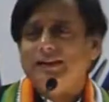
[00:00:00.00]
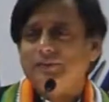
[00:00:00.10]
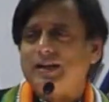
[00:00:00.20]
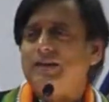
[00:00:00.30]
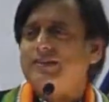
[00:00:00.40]

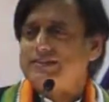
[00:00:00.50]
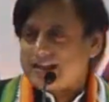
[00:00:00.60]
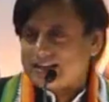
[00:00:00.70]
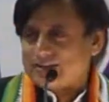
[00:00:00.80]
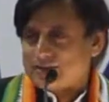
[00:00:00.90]
But having
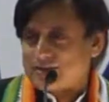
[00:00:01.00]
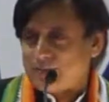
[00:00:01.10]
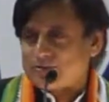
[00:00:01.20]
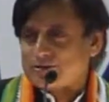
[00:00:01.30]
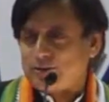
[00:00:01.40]
taken the
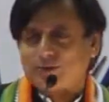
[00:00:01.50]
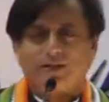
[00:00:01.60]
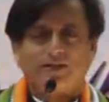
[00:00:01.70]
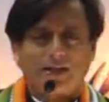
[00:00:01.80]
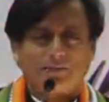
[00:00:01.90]
trouble to
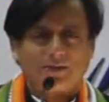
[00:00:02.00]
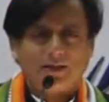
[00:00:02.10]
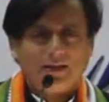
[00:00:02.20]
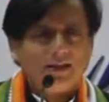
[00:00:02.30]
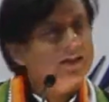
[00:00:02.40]
look this up,
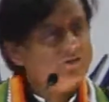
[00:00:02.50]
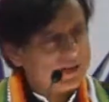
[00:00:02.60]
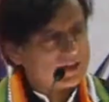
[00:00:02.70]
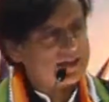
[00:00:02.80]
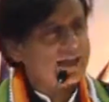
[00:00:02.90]
he
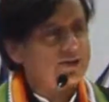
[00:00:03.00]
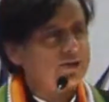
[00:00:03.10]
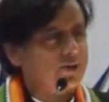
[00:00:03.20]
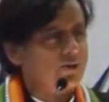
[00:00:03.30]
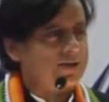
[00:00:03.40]
felt he had
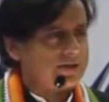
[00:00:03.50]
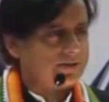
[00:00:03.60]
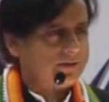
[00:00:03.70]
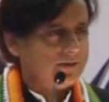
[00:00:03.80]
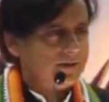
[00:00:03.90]
to use
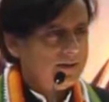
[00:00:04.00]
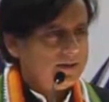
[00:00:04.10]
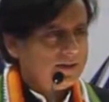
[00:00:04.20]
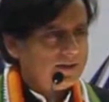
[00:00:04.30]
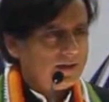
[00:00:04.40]
it.
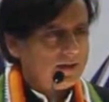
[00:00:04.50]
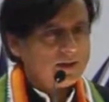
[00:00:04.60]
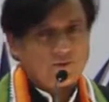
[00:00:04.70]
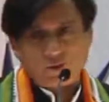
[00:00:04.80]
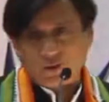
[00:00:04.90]

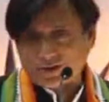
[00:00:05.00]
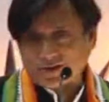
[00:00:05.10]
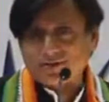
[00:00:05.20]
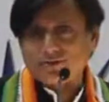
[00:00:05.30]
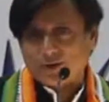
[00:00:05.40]
And of
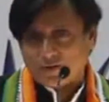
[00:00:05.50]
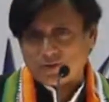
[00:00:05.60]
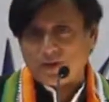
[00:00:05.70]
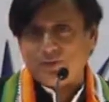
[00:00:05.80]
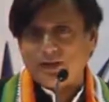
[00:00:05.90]
course, you have
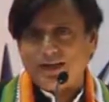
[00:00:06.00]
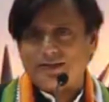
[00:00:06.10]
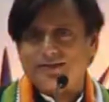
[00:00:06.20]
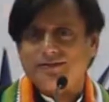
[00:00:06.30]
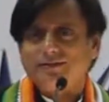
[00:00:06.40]
to be
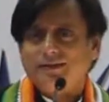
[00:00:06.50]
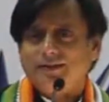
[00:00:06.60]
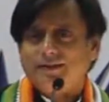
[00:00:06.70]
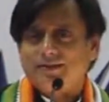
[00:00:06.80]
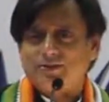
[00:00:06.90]
polite.
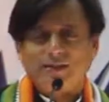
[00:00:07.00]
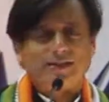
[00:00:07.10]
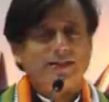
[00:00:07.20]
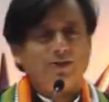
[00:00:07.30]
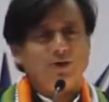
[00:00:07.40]
So he
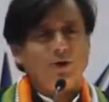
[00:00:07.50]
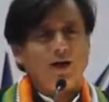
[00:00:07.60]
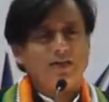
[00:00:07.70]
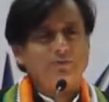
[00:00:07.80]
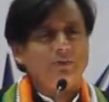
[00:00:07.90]
said, you know,
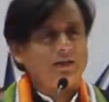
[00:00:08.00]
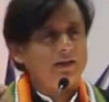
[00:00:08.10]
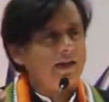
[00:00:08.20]
our speaker